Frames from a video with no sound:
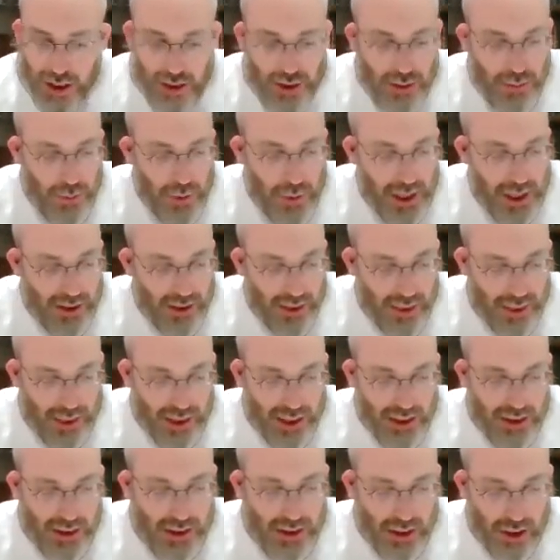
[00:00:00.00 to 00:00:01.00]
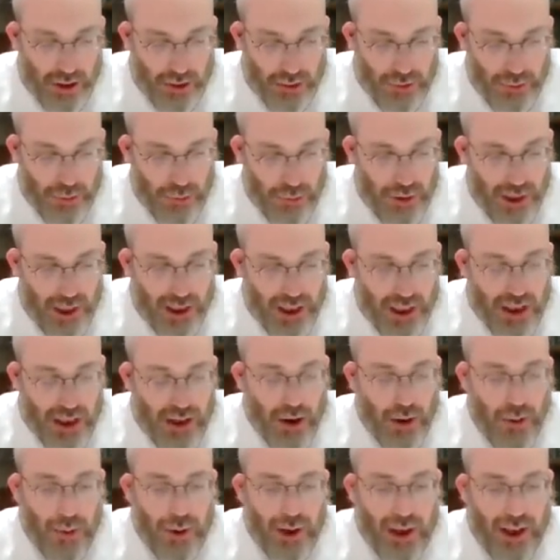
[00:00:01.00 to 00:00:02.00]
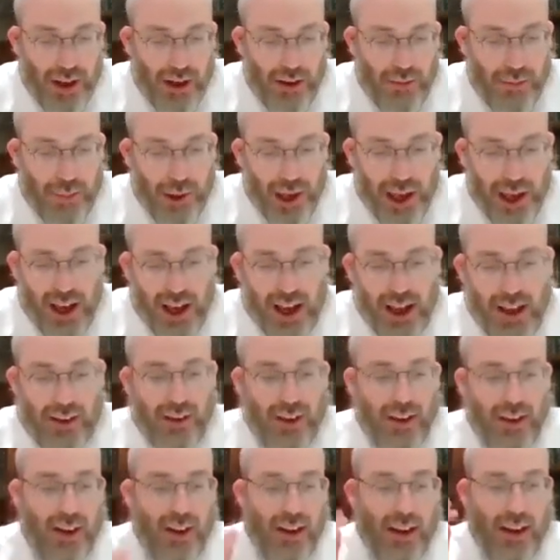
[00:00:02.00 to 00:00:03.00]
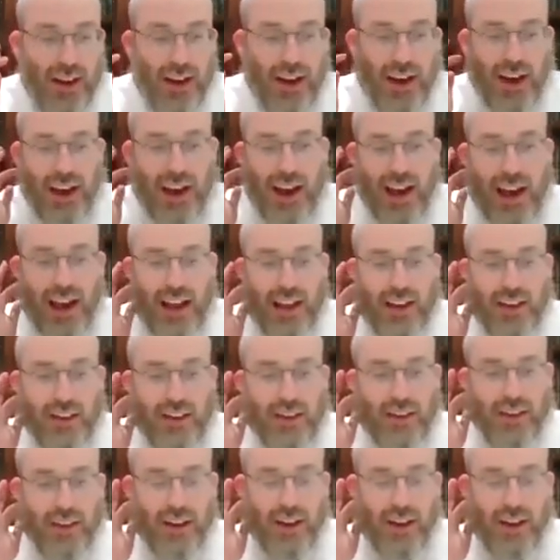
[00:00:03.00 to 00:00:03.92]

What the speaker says: Is when things start really going bad and